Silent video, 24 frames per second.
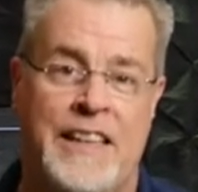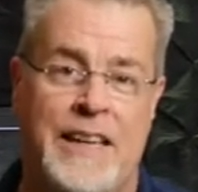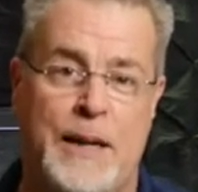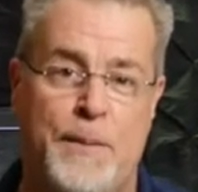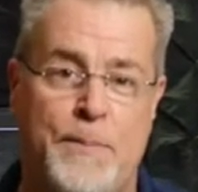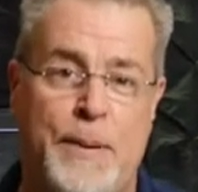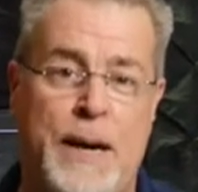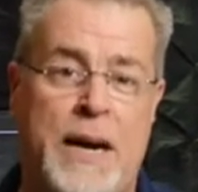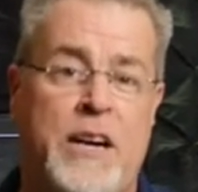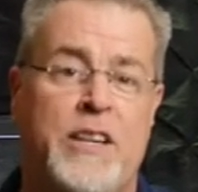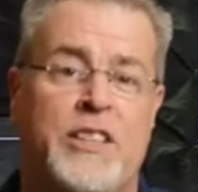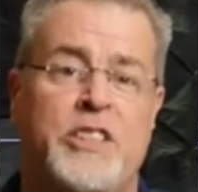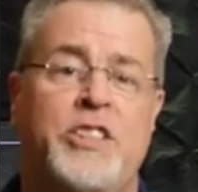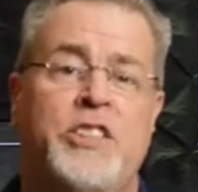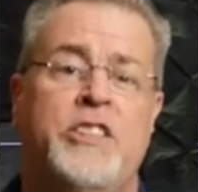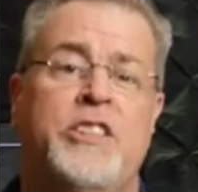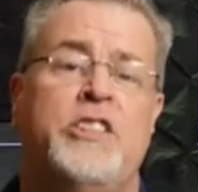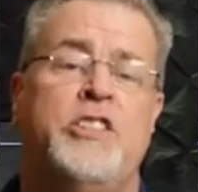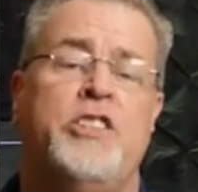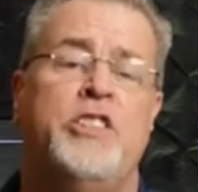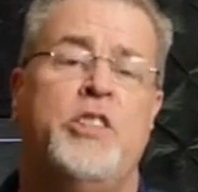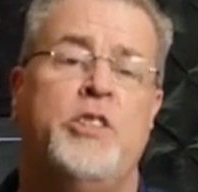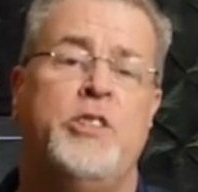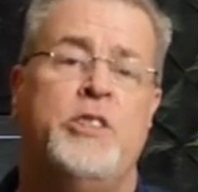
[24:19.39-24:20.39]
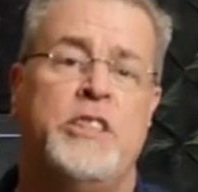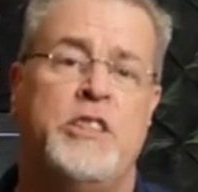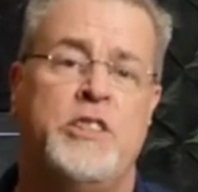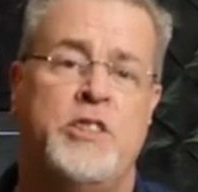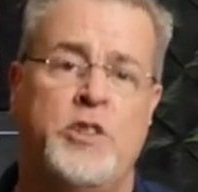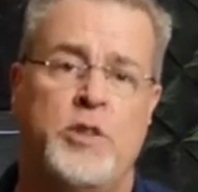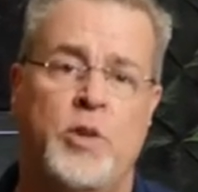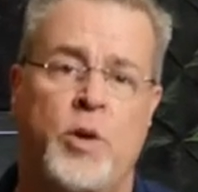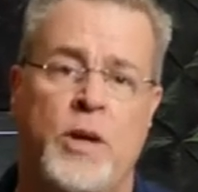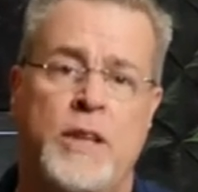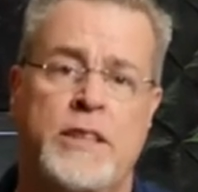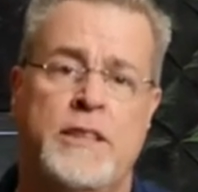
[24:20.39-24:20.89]
Empowers you to choose his
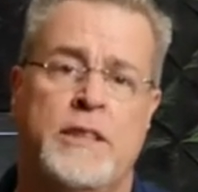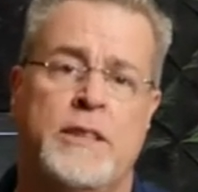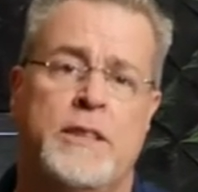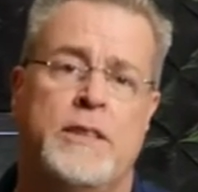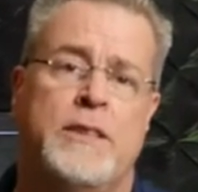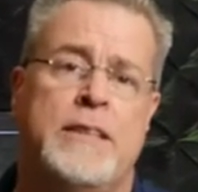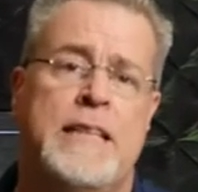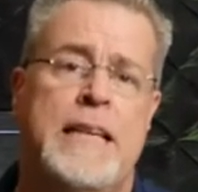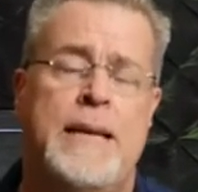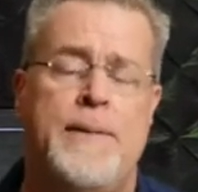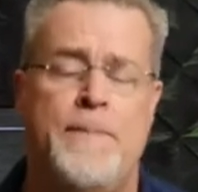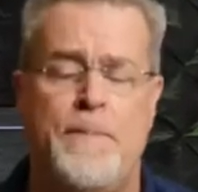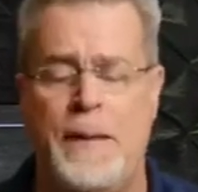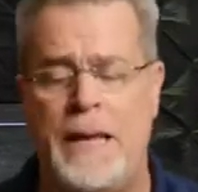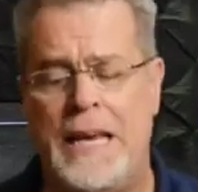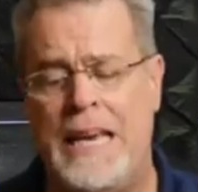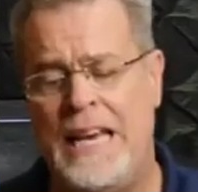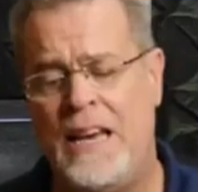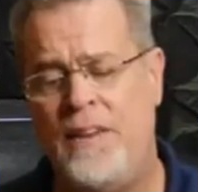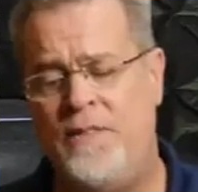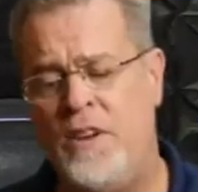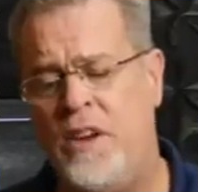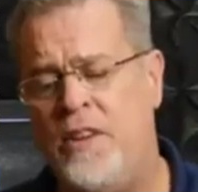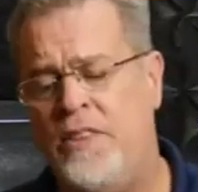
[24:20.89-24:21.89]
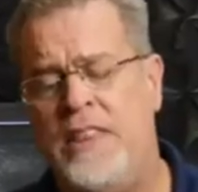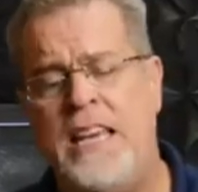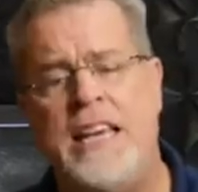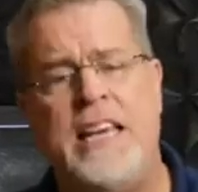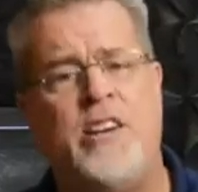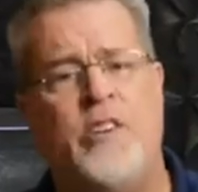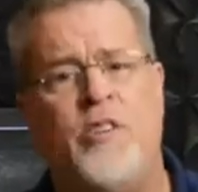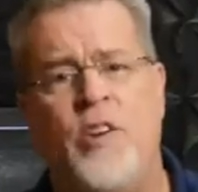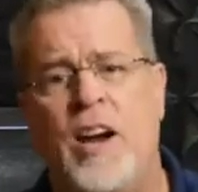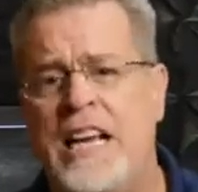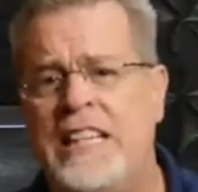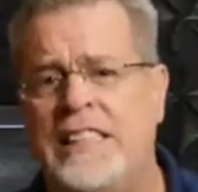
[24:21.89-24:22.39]
choices. See, if you
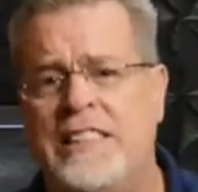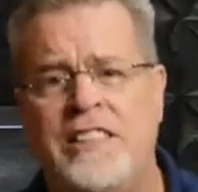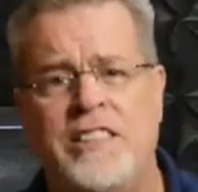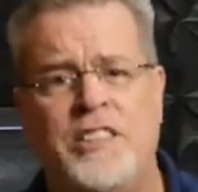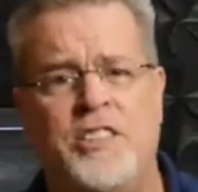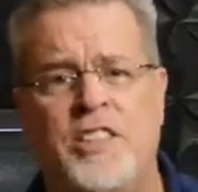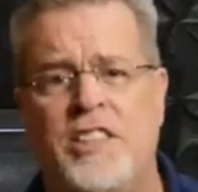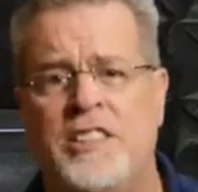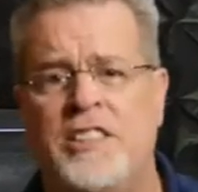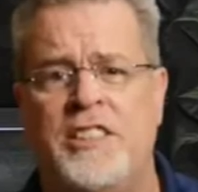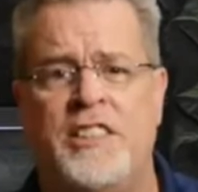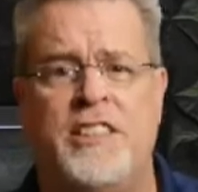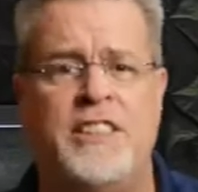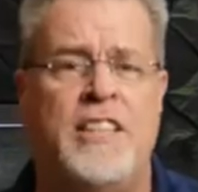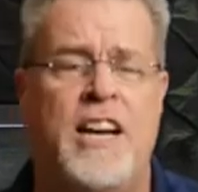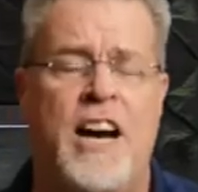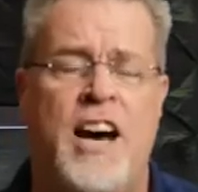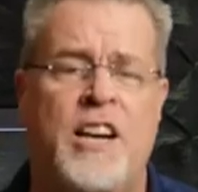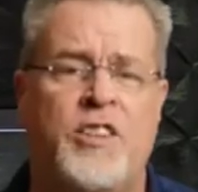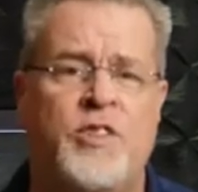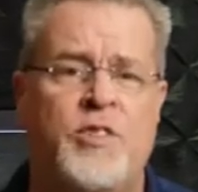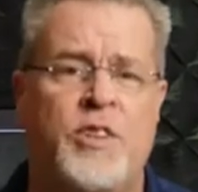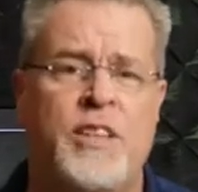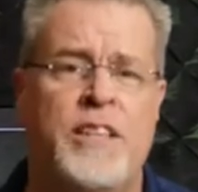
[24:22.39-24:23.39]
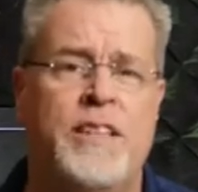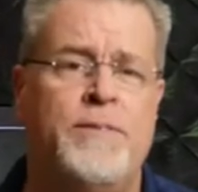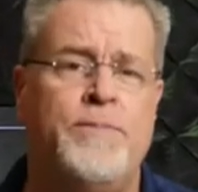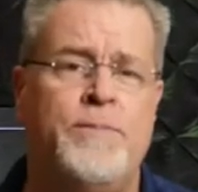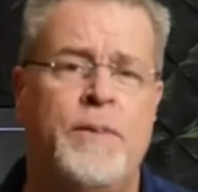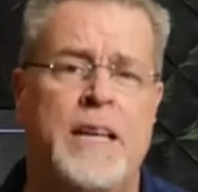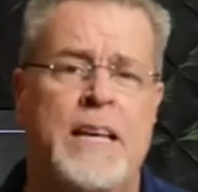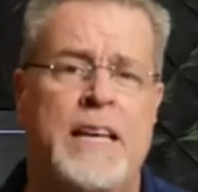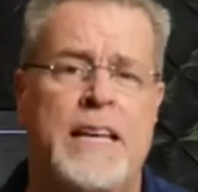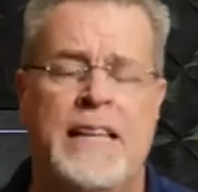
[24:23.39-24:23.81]
think grace is just a doctrine,